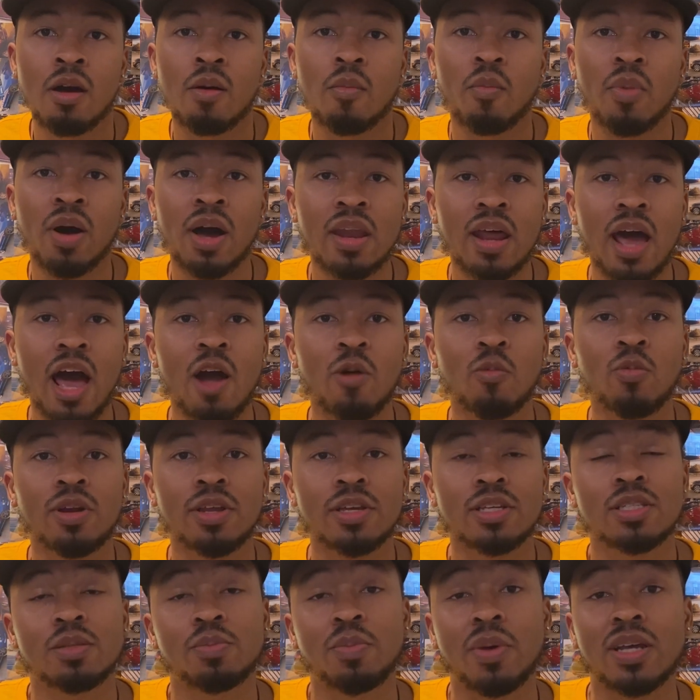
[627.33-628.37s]
but I would
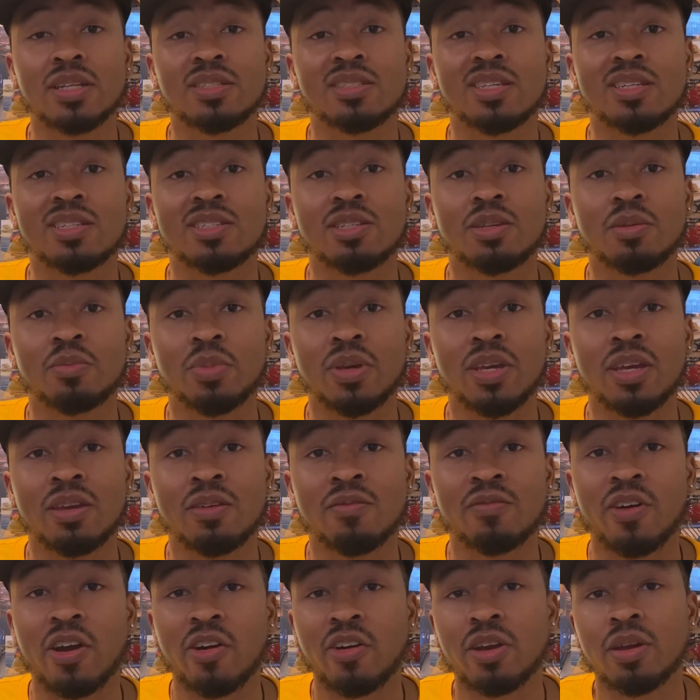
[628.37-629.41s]
expect it to be
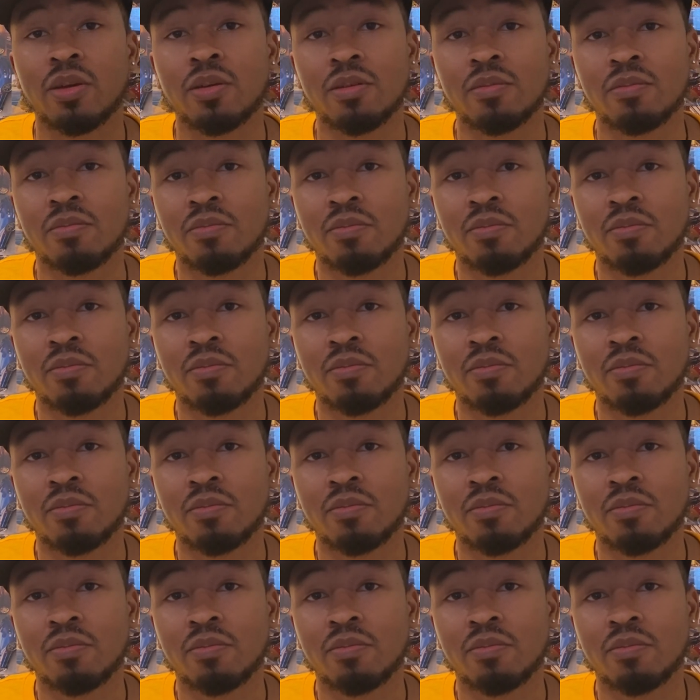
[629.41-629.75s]
very